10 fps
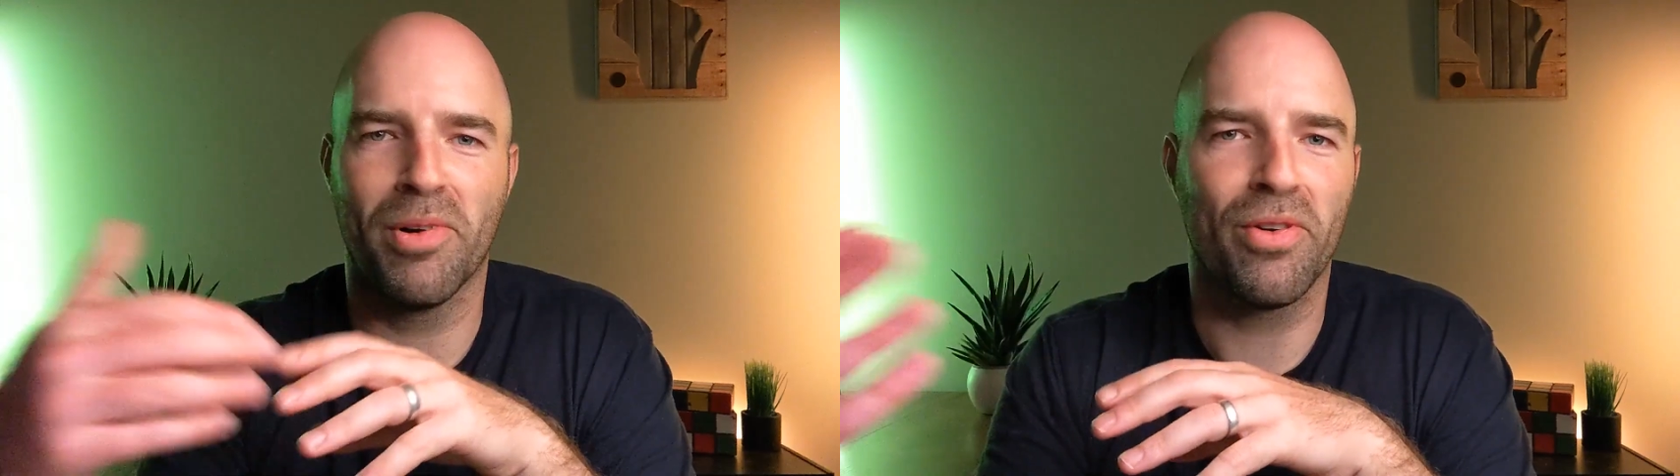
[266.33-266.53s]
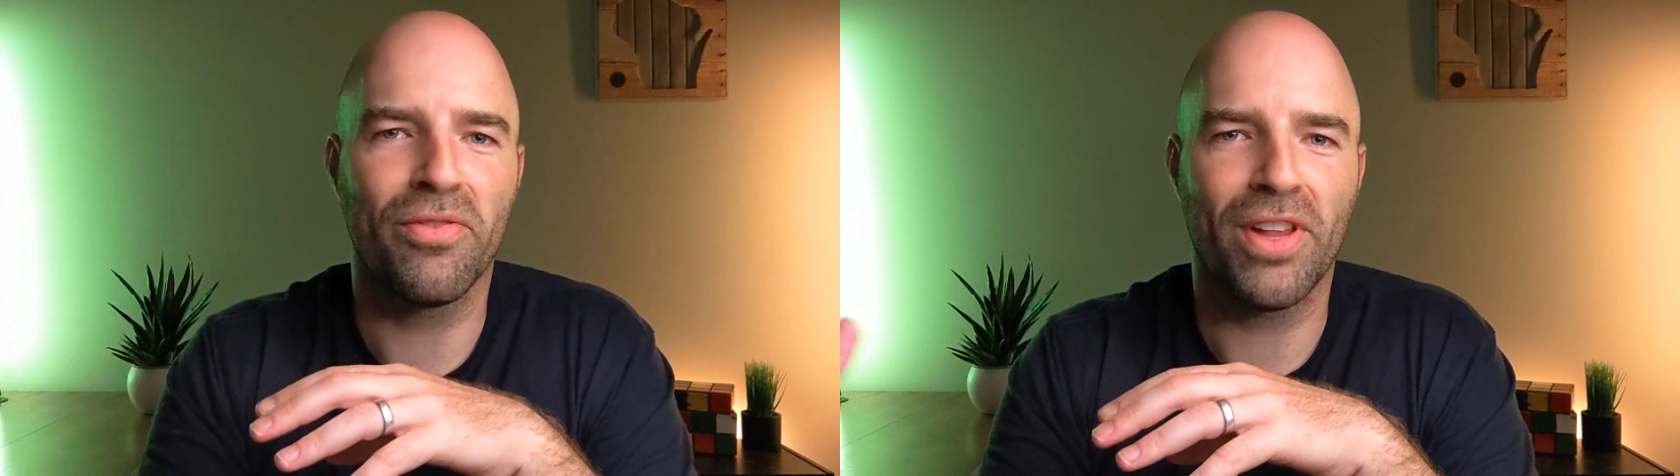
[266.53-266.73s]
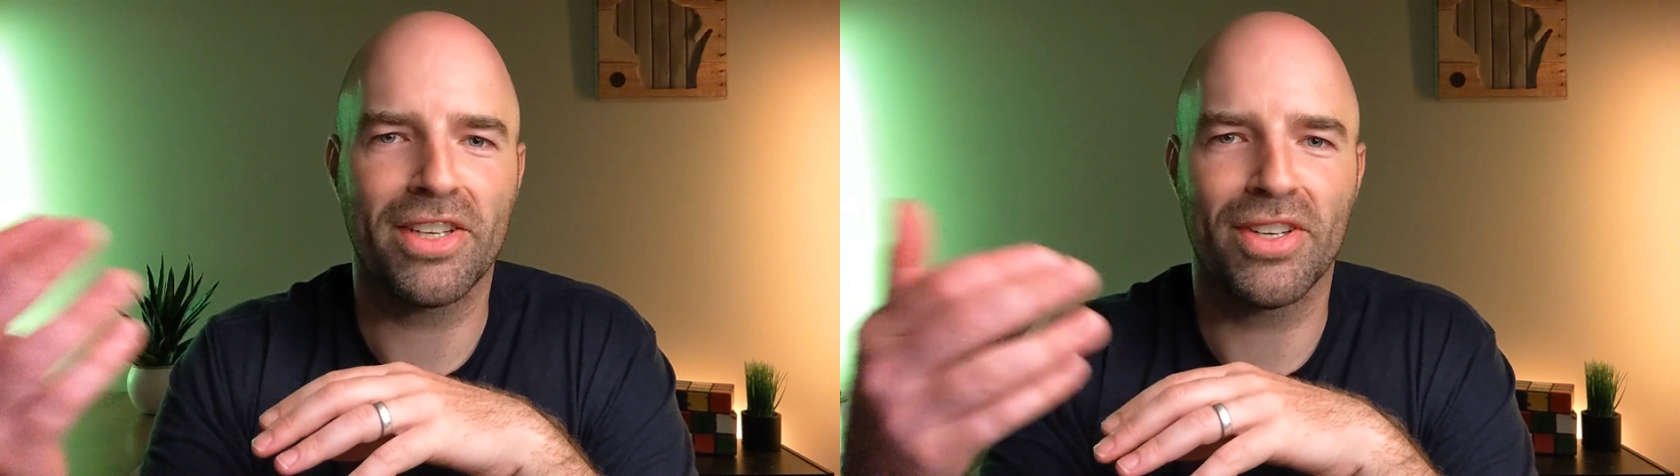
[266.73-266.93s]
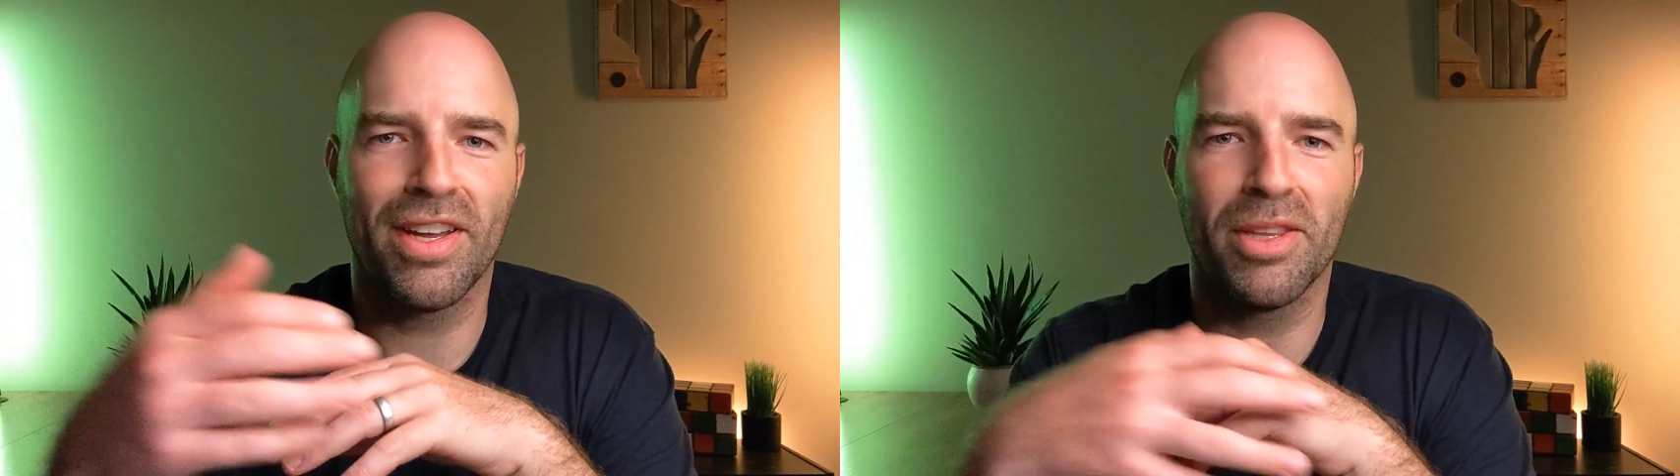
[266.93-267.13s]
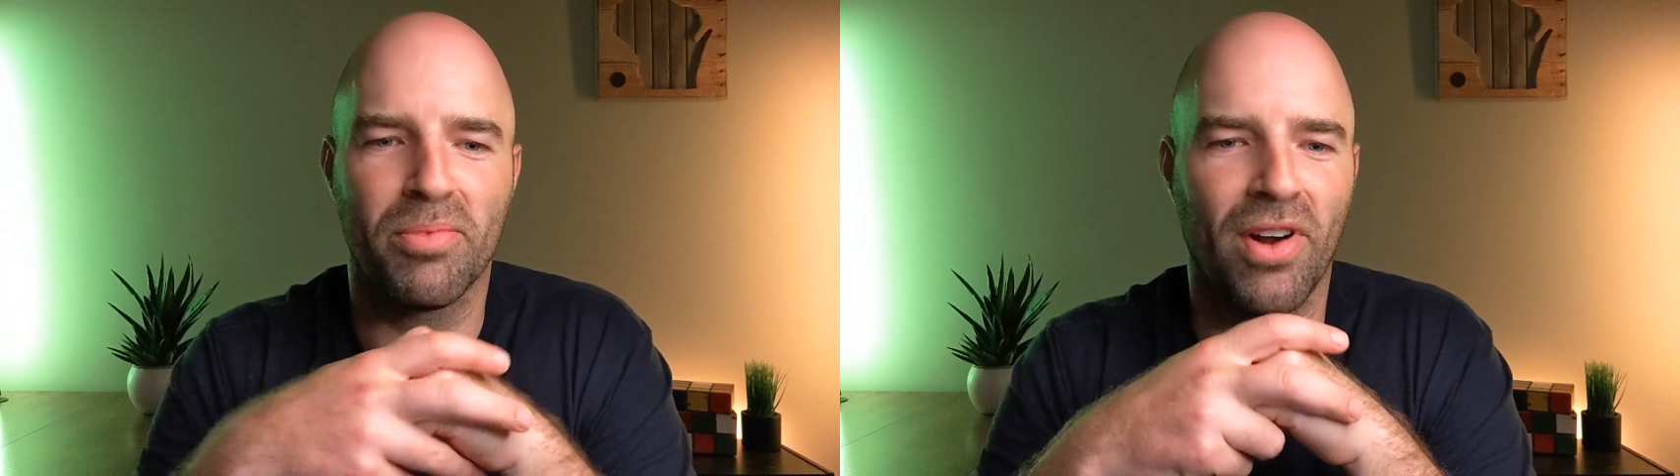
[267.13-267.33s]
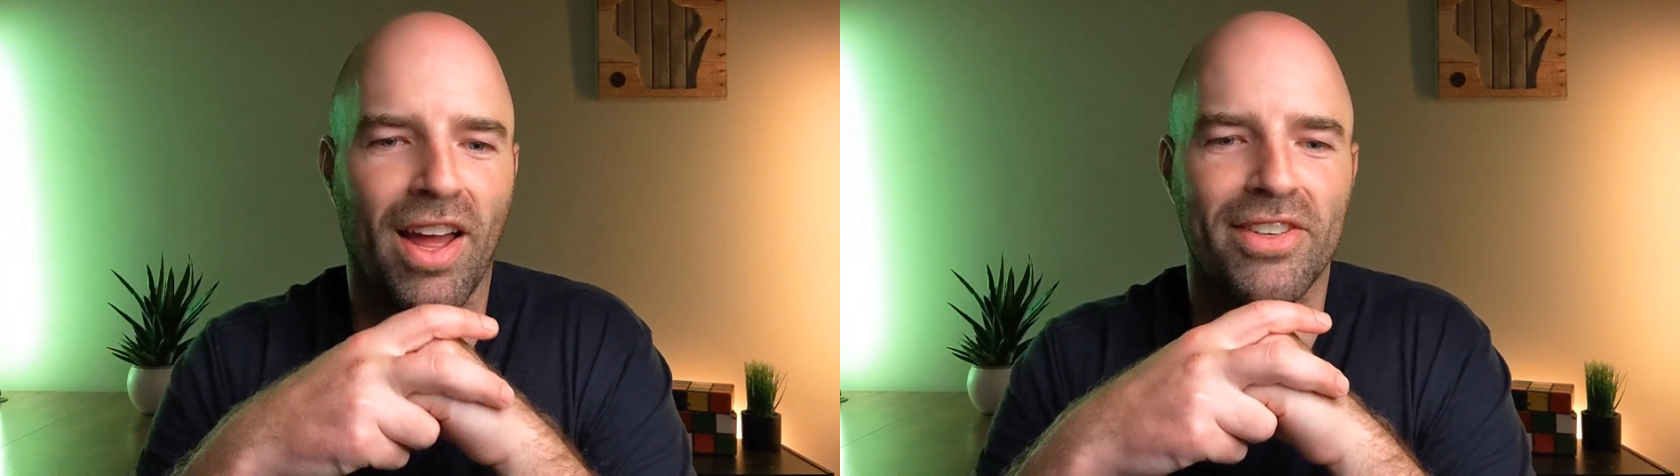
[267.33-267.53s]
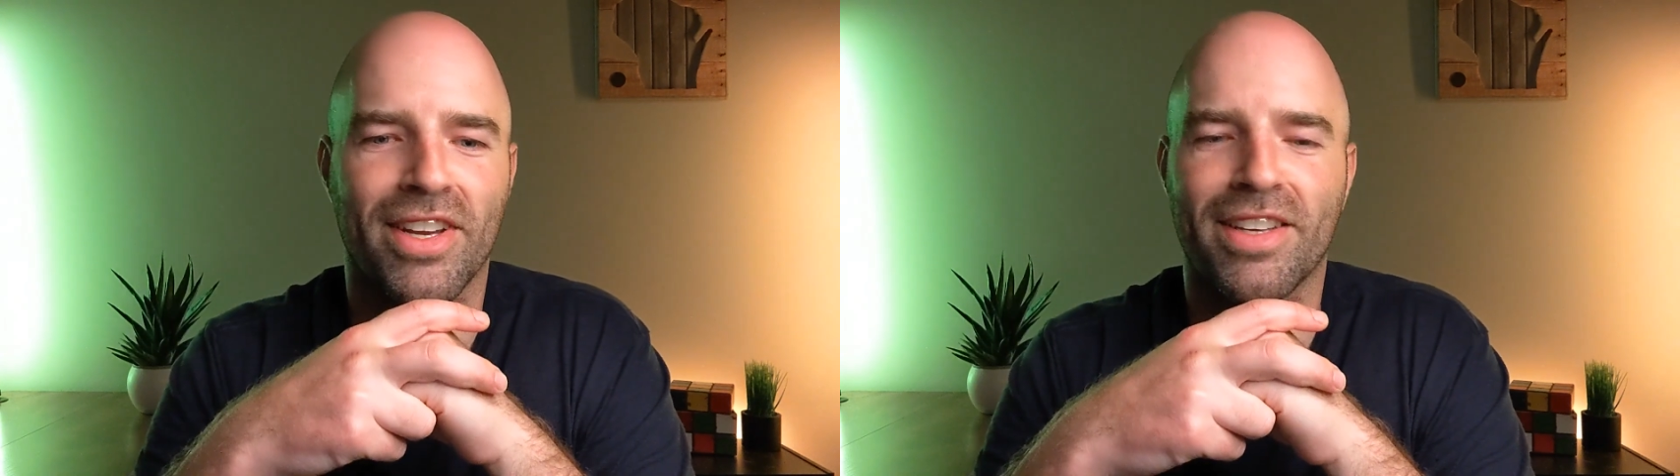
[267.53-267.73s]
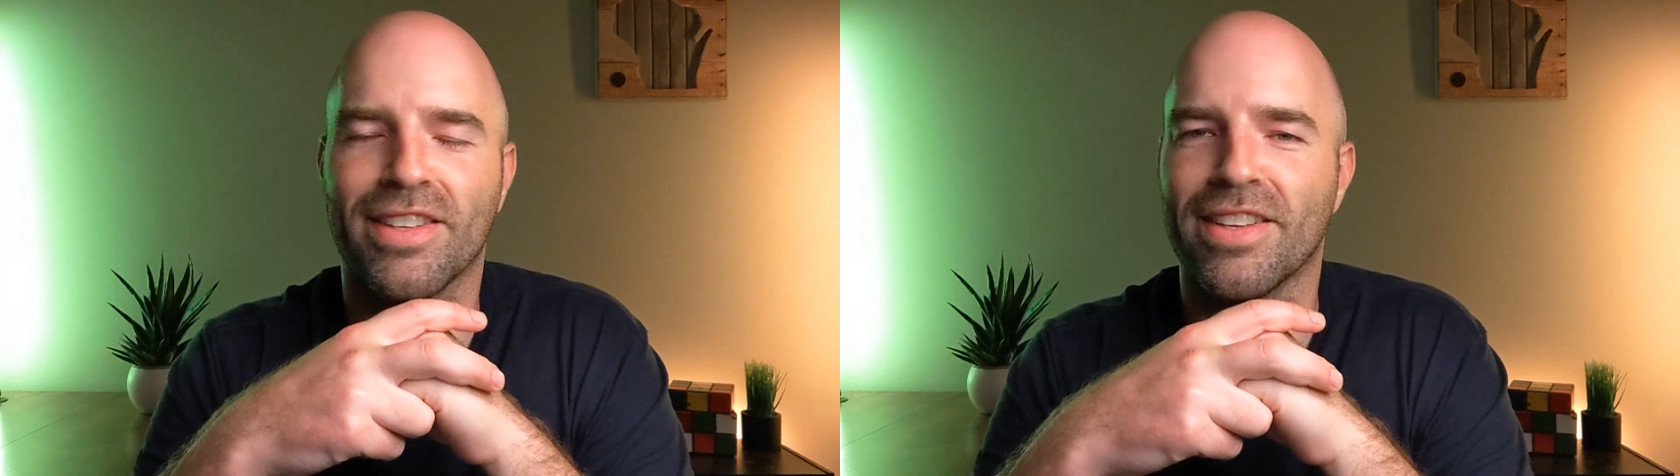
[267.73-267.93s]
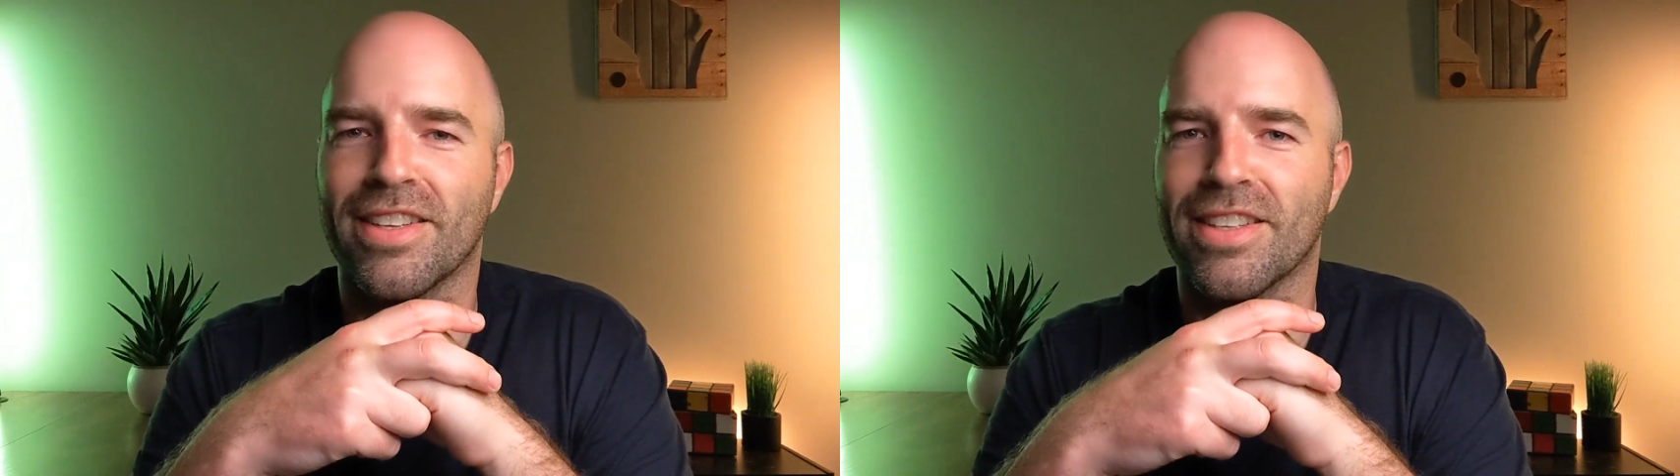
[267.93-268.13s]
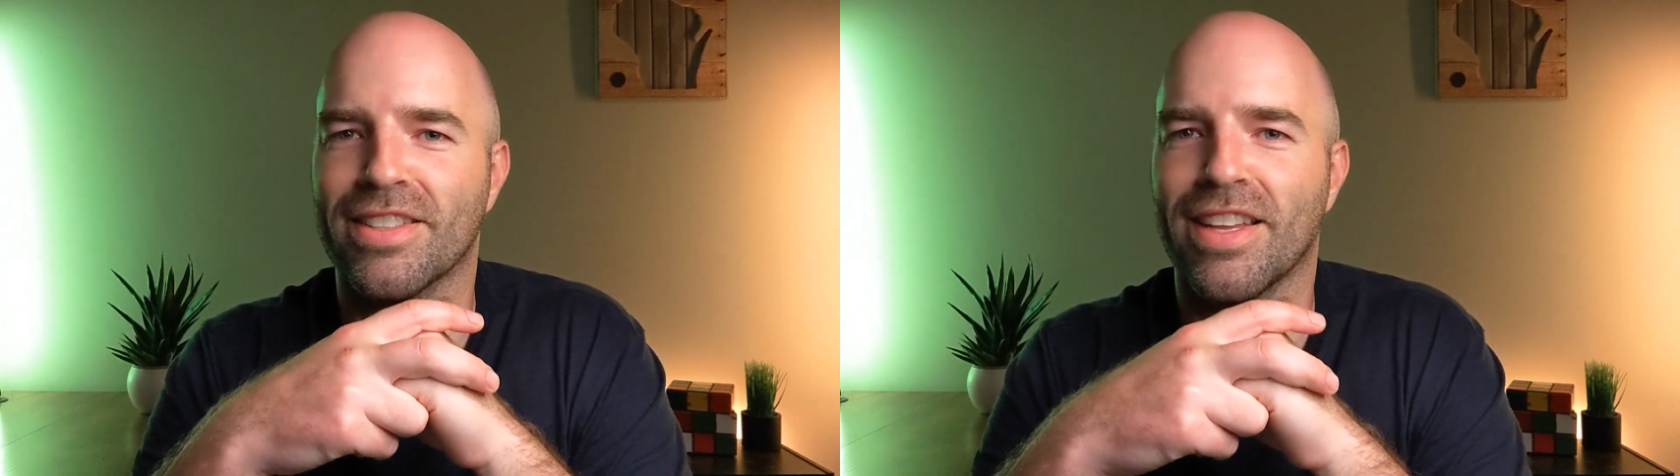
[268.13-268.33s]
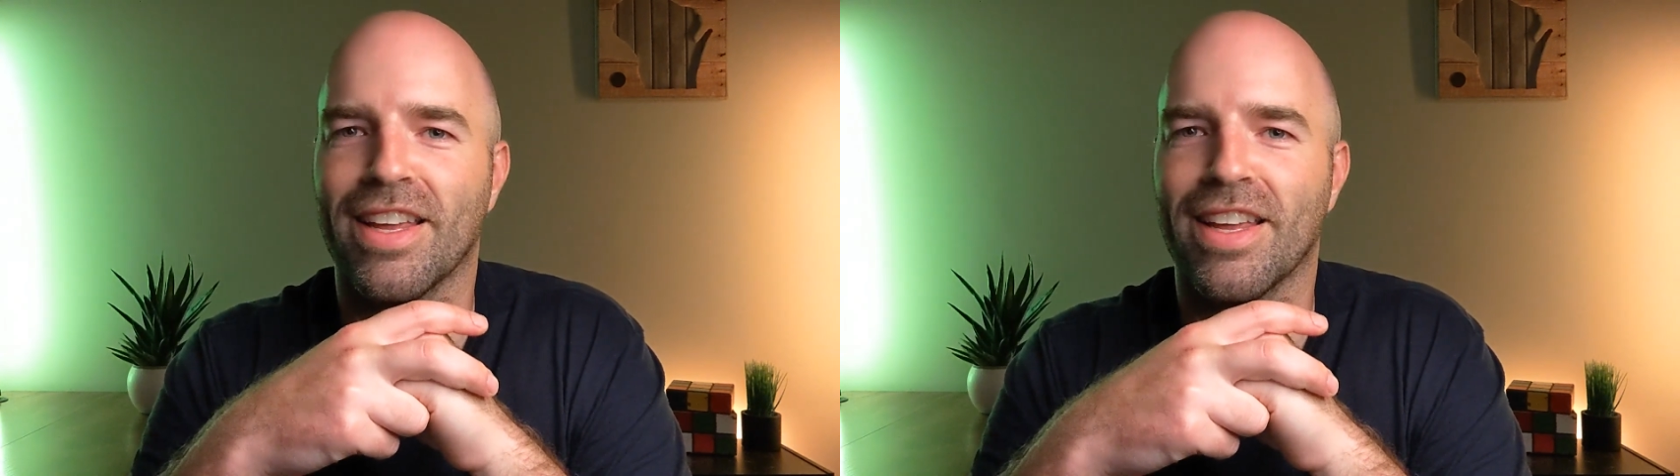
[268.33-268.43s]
My reflection on the project is